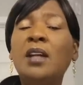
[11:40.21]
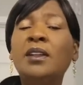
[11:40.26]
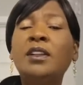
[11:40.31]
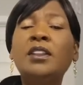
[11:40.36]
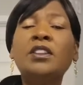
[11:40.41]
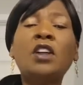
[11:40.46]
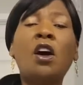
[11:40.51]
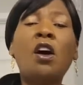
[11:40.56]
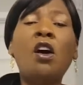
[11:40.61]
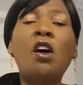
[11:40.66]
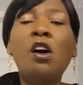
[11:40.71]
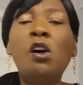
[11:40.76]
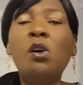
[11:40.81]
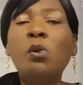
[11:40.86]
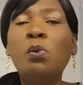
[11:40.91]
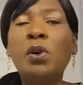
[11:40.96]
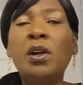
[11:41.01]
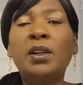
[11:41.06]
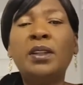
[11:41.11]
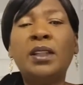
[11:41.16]
There's a
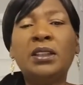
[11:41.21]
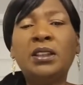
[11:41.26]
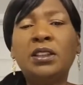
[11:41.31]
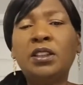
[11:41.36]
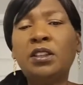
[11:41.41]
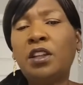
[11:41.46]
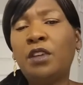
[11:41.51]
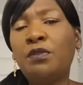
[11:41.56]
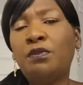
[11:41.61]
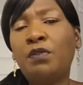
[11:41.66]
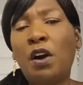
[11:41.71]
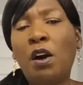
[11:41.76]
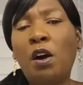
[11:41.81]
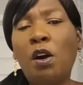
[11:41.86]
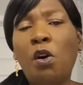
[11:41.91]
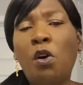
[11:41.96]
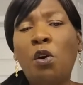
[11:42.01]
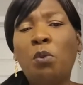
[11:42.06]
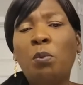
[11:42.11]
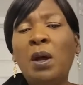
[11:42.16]
whole world that's looking for
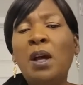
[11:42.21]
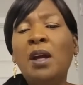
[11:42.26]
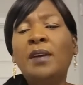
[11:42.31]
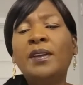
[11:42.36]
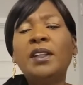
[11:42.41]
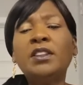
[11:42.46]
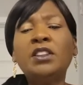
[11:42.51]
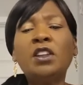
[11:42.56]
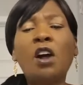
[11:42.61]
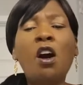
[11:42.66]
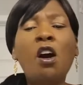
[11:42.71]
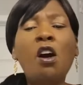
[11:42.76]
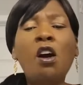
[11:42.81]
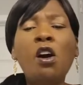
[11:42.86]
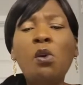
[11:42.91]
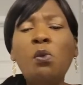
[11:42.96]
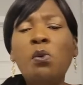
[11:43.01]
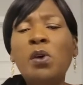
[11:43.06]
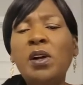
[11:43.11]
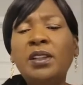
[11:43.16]
hope. There's a
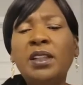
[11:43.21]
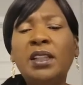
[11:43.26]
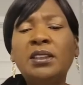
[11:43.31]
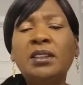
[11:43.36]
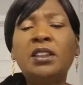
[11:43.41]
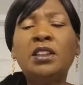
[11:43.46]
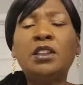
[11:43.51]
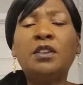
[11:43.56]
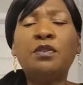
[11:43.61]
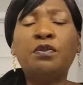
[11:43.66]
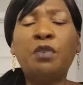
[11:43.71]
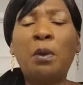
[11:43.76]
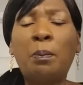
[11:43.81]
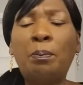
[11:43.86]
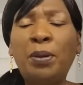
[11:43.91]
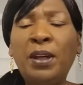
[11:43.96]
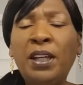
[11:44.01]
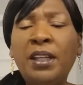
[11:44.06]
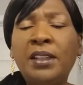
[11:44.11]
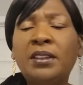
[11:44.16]
whole world that's looking for
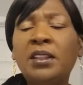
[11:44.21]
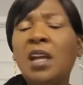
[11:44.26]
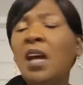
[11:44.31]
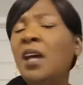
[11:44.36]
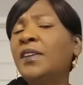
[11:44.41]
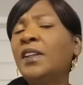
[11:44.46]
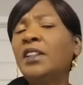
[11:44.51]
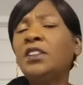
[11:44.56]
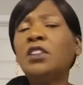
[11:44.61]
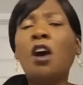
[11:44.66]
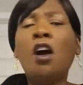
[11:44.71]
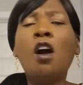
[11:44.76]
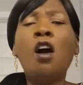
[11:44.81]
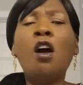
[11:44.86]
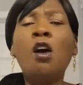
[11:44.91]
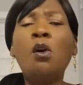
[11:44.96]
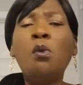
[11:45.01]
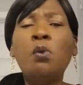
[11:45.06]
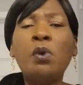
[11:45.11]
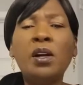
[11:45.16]
peace. There's a
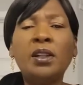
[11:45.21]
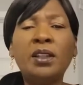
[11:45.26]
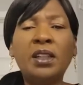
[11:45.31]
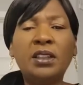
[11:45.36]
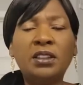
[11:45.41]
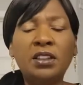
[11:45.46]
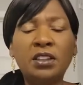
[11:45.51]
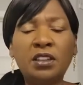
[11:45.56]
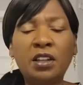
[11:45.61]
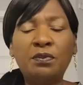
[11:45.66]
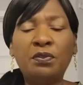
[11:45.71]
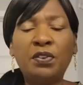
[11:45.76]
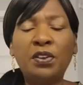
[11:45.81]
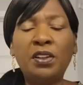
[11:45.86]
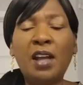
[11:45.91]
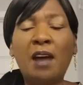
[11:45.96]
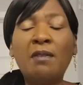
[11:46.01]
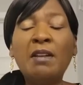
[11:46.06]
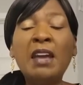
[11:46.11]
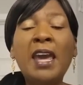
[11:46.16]
whole world that's looking for
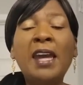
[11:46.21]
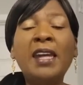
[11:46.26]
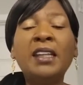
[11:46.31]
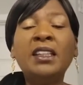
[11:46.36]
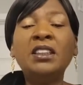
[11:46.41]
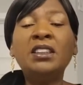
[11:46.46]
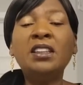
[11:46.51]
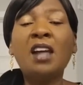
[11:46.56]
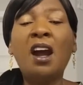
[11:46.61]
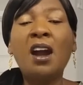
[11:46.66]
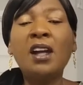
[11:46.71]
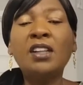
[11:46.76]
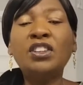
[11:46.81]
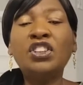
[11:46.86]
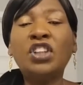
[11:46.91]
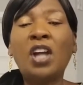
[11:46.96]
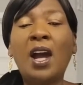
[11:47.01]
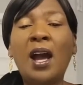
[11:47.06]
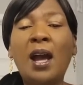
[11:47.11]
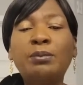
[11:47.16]
love. And it's
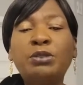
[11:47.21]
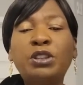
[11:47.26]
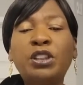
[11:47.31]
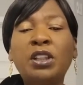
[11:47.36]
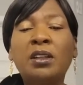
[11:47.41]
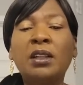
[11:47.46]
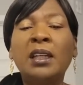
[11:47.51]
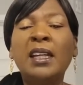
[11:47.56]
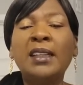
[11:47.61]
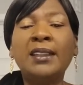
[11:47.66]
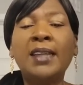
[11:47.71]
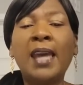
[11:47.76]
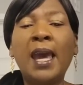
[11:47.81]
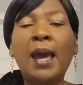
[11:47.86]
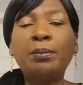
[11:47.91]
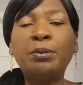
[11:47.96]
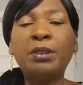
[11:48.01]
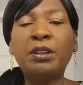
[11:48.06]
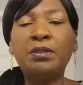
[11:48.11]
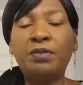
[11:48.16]
our job to
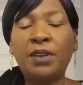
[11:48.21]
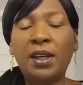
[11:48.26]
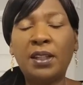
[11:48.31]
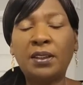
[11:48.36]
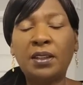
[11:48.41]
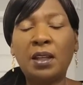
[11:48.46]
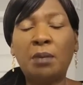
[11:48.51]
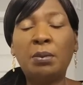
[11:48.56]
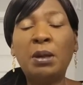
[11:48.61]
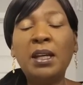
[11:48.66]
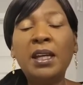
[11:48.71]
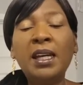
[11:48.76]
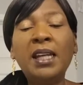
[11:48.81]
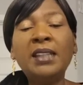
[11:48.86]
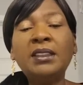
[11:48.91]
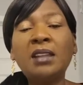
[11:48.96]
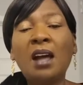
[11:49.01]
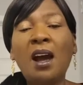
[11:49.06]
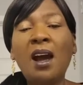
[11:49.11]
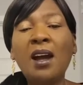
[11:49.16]
captivate them.
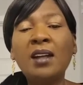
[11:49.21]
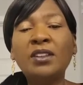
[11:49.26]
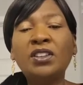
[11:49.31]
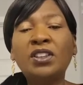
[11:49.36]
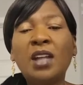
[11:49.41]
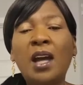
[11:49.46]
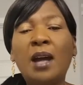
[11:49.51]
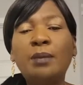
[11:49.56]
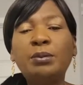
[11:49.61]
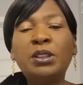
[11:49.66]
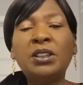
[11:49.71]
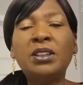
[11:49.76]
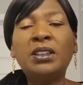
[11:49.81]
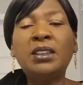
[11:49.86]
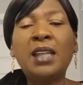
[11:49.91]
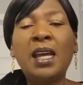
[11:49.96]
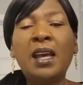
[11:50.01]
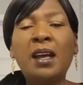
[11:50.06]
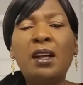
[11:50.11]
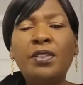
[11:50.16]
It's our job to
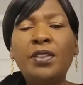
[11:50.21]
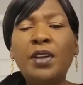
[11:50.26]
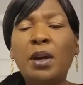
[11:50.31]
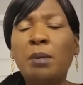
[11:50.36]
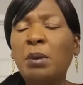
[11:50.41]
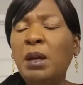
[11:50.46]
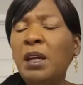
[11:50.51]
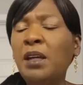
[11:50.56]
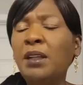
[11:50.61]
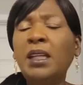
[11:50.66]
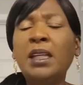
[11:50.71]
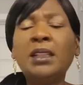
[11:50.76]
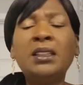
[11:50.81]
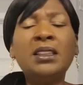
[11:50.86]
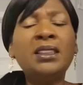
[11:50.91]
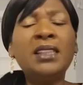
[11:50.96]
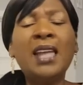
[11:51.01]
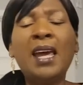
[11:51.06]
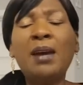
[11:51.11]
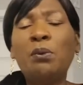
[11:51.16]
tell them.
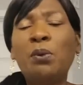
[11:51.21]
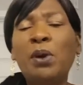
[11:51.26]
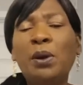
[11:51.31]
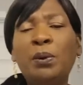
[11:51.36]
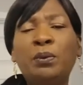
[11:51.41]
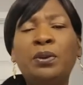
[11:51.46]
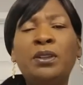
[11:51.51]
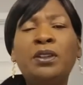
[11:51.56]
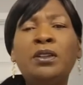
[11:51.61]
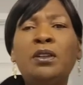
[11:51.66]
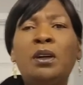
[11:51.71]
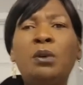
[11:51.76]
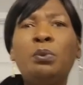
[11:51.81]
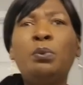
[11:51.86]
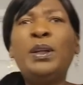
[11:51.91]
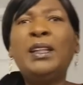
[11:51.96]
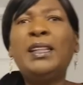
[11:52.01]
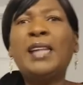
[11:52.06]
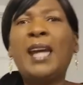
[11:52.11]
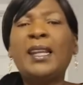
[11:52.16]
It's not what, you know,
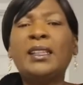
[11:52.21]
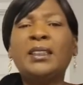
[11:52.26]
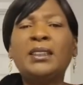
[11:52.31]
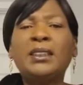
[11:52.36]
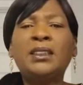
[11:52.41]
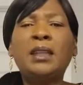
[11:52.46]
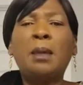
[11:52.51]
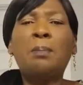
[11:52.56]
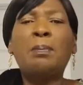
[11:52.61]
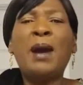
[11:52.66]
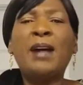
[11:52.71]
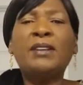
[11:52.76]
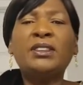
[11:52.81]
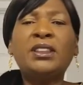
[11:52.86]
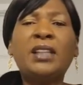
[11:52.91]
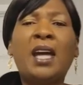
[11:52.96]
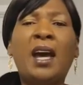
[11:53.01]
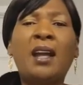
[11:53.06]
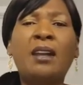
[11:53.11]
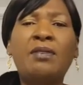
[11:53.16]
we got to step
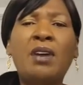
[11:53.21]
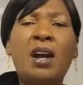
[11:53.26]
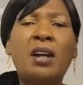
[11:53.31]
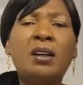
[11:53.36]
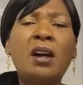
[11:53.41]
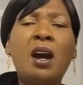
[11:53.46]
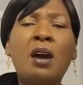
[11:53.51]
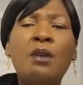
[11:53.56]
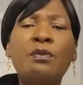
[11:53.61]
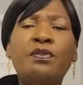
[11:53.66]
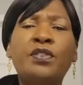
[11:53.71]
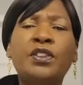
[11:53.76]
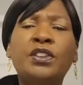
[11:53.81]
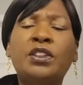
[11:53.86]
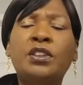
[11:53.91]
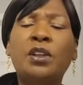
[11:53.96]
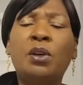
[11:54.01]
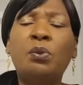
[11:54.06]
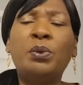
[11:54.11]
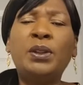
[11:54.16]
outside of our
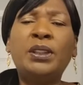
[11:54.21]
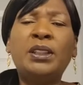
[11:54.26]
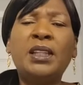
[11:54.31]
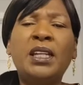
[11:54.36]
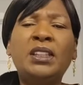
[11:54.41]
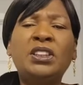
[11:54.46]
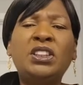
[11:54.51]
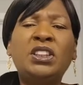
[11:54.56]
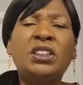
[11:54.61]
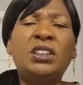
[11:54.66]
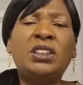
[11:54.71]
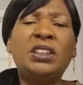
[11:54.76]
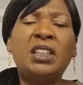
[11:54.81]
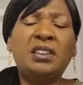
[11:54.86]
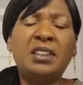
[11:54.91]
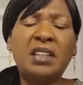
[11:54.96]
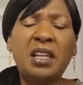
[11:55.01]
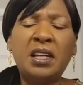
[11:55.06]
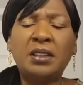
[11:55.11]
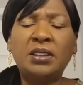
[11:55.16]
comfort zone. We can't just
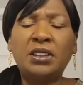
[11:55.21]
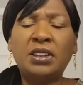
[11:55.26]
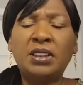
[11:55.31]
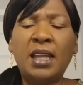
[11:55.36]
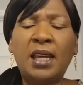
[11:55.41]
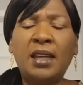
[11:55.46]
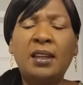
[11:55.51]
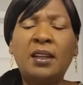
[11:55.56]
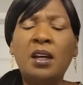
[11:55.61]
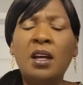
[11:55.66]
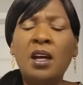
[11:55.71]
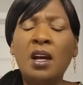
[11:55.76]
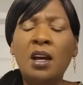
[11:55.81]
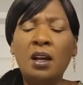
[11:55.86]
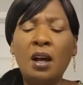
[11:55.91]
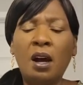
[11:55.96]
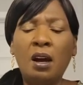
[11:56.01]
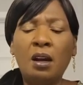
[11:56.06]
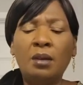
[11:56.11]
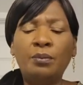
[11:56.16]
sit there and say,
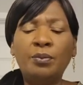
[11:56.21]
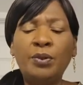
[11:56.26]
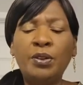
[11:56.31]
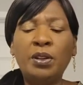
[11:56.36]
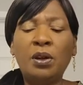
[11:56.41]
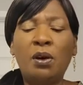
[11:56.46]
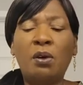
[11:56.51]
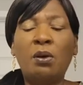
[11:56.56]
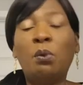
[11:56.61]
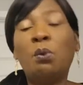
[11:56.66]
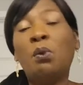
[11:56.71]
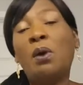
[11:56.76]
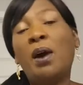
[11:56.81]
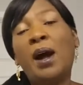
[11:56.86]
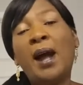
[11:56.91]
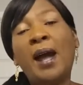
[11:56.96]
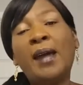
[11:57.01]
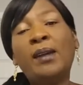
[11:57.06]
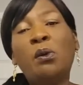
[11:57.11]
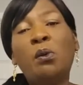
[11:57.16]
um, you know,
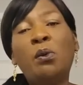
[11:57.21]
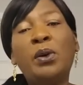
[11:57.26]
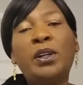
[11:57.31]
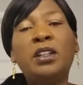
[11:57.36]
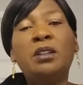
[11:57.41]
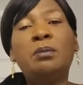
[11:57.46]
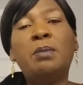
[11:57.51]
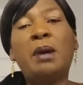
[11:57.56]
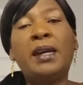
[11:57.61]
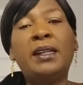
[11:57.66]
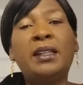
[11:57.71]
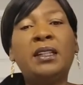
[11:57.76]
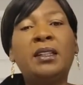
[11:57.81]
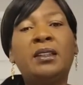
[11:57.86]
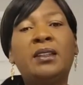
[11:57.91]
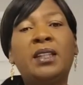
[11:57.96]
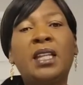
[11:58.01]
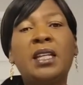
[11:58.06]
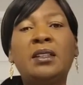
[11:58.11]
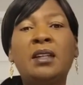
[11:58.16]
I don't want anybody
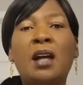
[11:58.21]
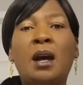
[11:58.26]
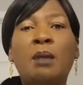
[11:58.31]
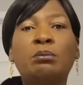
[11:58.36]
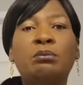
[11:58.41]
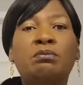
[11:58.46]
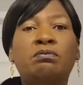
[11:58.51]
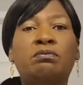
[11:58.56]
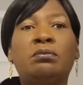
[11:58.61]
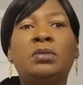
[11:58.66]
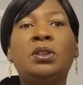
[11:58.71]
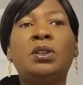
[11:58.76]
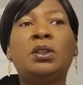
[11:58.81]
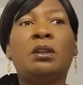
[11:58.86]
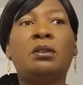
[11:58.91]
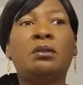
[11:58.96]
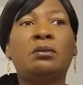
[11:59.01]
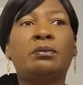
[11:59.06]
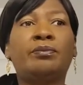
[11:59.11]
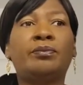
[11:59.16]
to think I'm, you
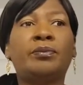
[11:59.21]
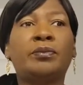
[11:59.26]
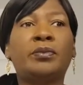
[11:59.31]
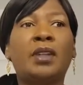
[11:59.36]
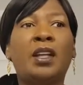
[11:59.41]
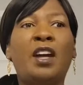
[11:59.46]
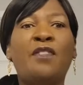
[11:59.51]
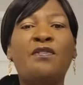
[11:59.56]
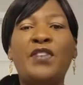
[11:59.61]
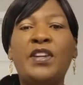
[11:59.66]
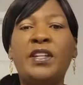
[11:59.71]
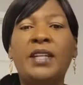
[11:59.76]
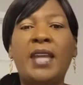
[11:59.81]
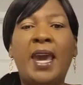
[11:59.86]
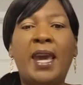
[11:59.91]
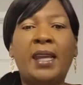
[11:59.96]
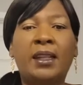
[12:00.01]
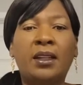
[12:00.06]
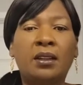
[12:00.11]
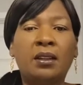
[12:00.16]
know, a
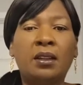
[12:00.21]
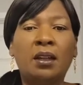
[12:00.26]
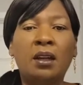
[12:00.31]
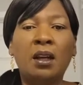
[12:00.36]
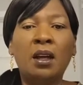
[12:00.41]
fanatic.